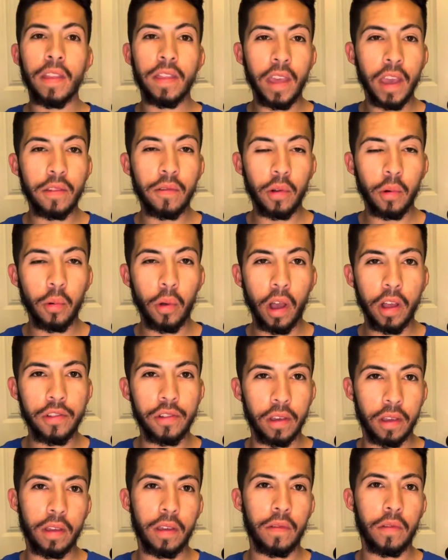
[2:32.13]
Thanks for
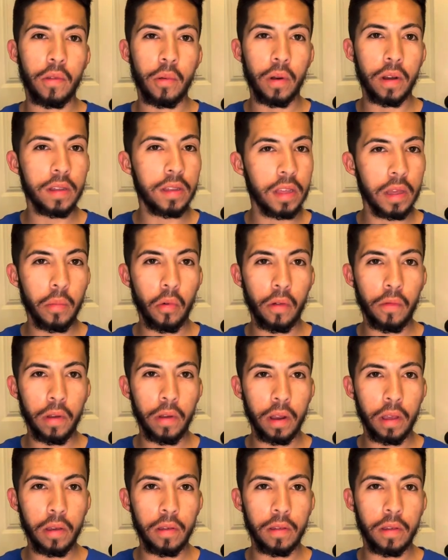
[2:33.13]
watching. If you want to see more
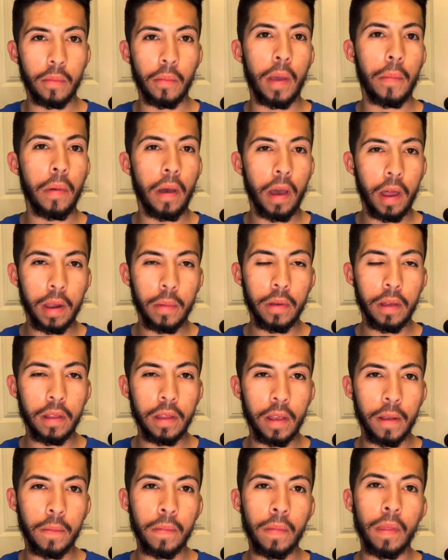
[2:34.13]
videos of my
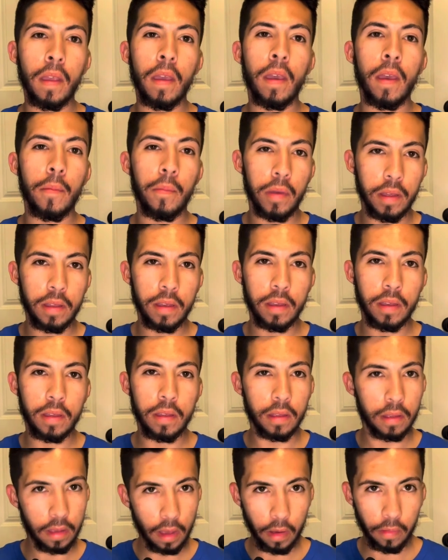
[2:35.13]
bodybuilding,
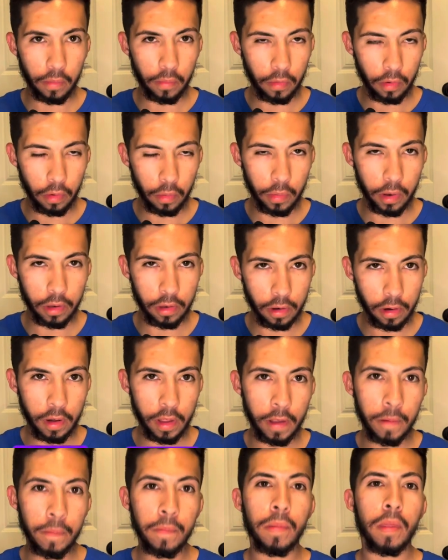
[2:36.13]
business, and self-improvement
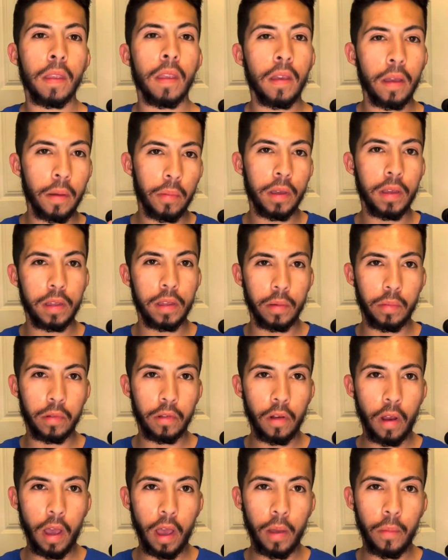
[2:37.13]
journey, please
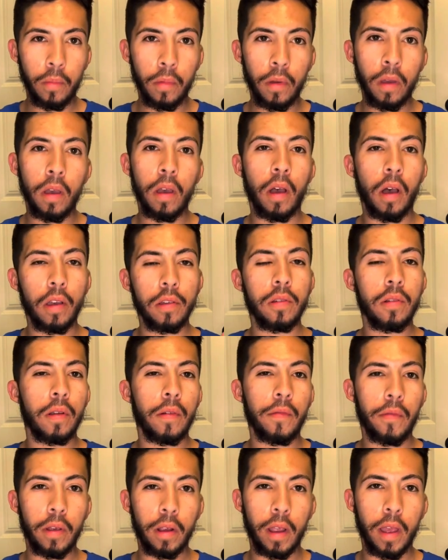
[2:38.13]
subscribe. Also,
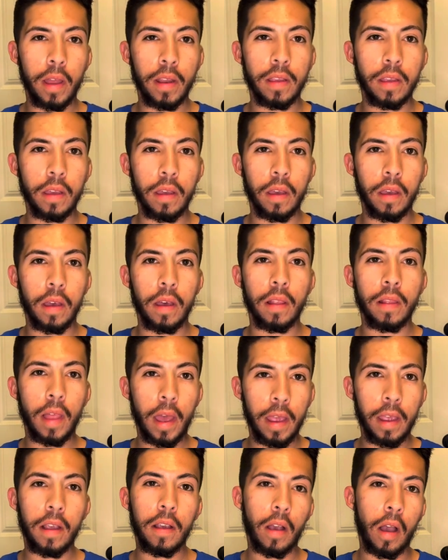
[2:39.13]
don't forget to
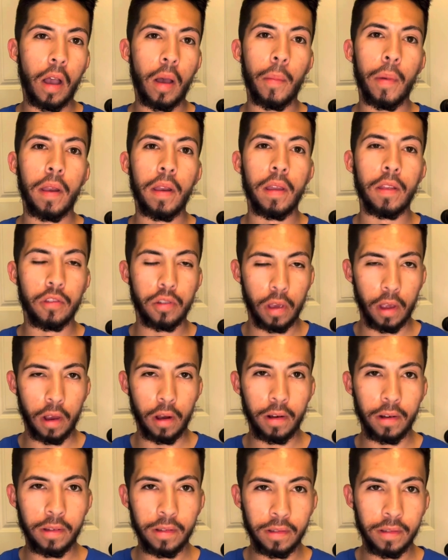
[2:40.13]
like, comment, and
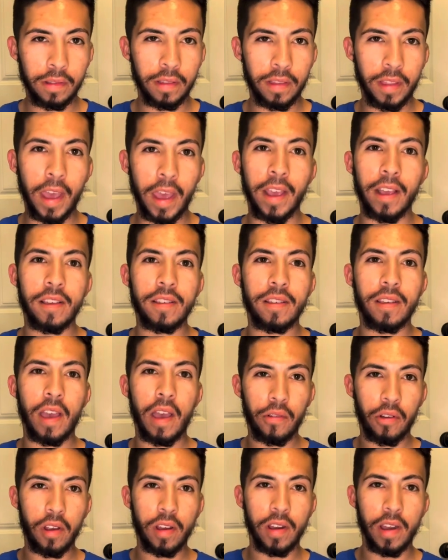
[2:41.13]
share. Thanks.
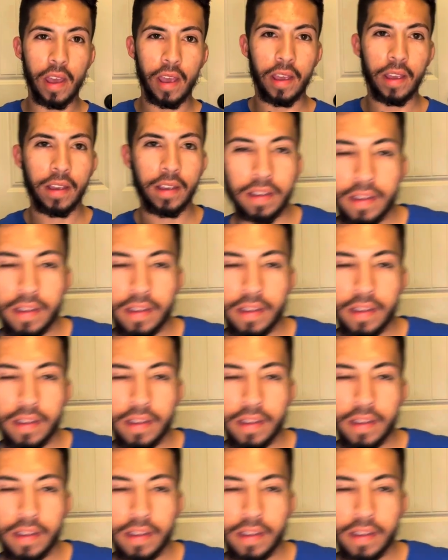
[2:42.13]
Have a great day.